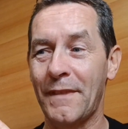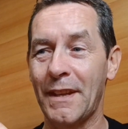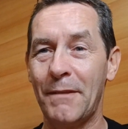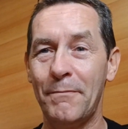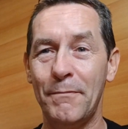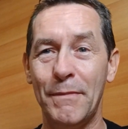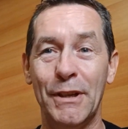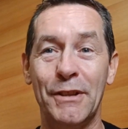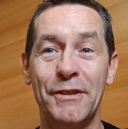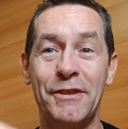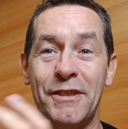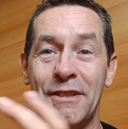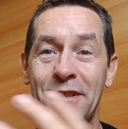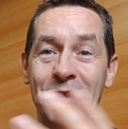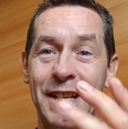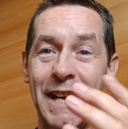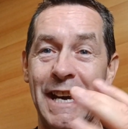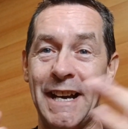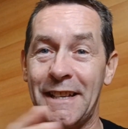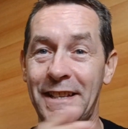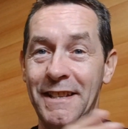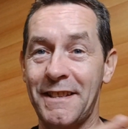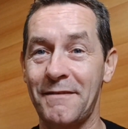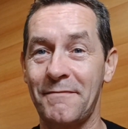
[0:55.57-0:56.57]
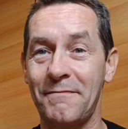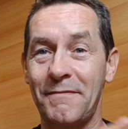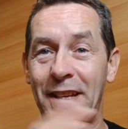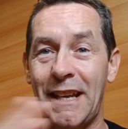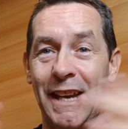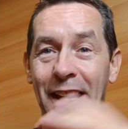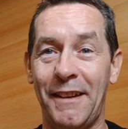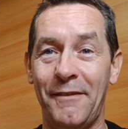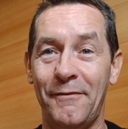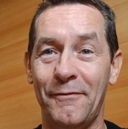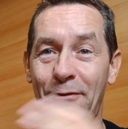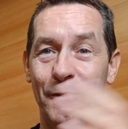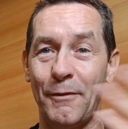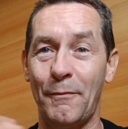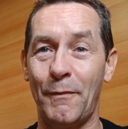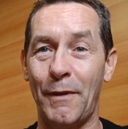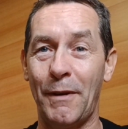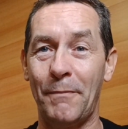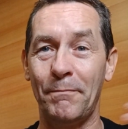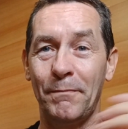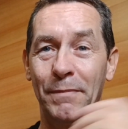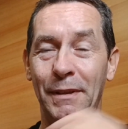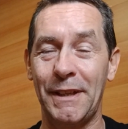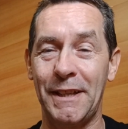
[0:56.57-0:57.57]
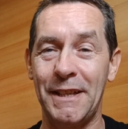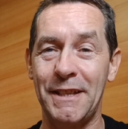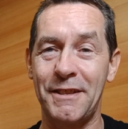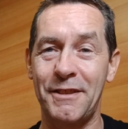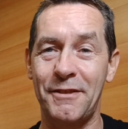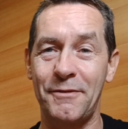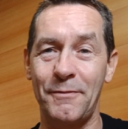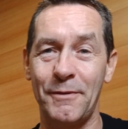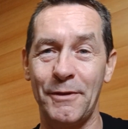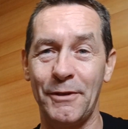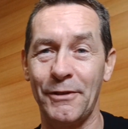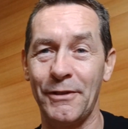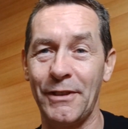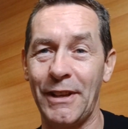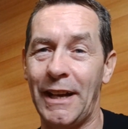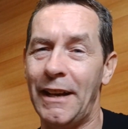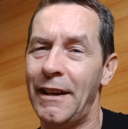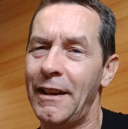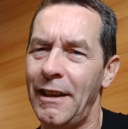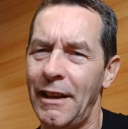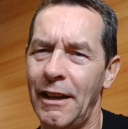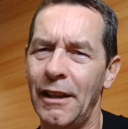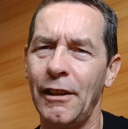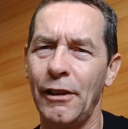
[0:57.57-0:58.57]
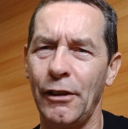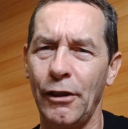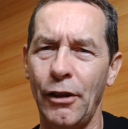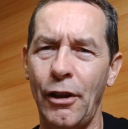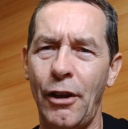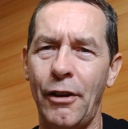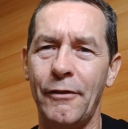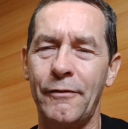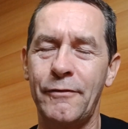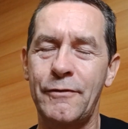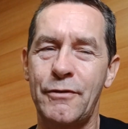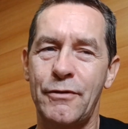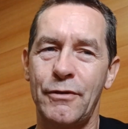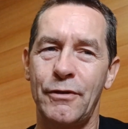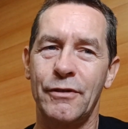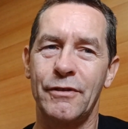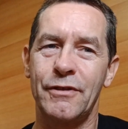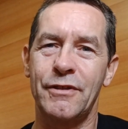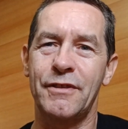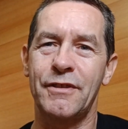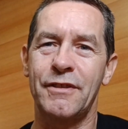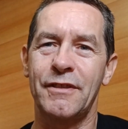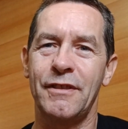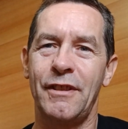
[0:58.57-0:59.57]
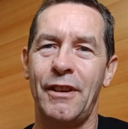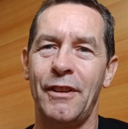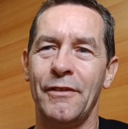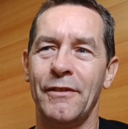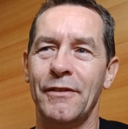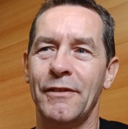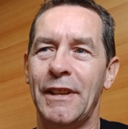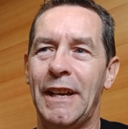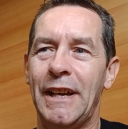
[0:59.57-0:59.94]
merchandise, getting from one place to another. A lot of trucks on